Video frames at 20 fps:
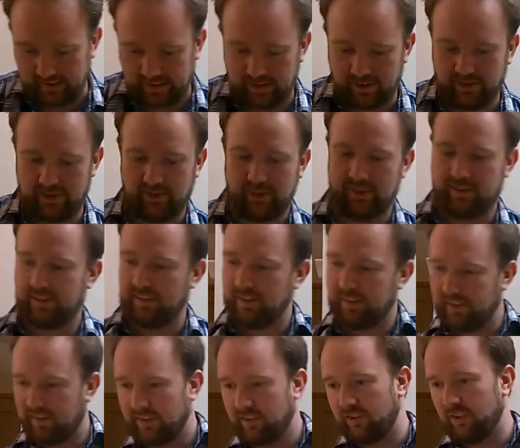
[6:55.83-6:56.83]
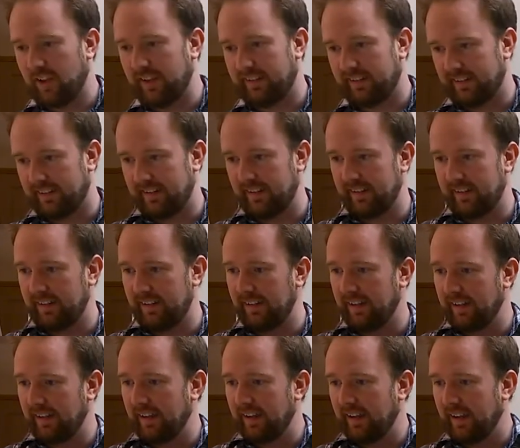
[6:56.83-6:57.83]
the instructions suggested.
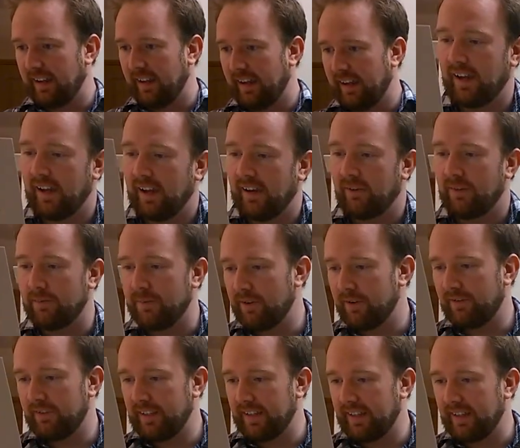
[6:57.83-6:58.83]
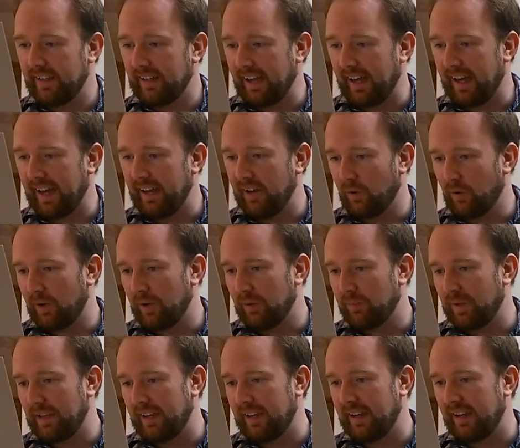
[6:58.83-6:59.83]
Remove lid, add oil
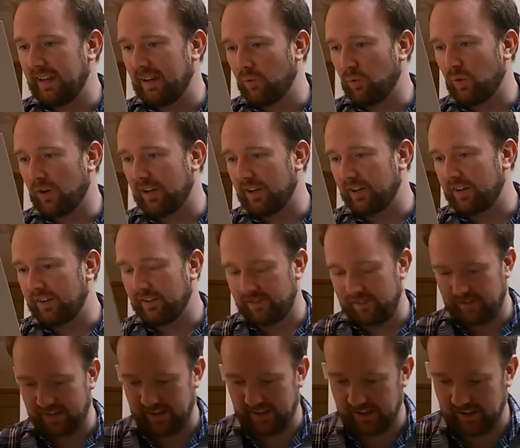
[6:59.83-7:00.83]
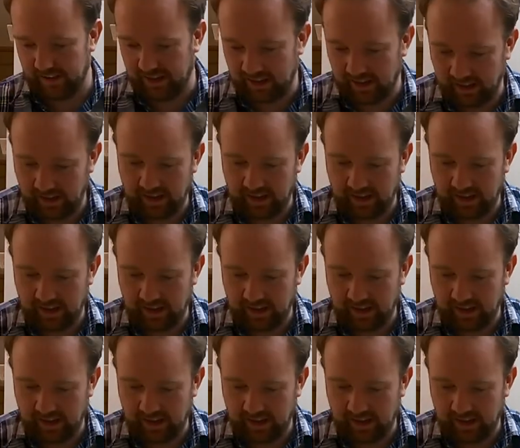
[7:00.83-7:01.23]
blend, and water to fill.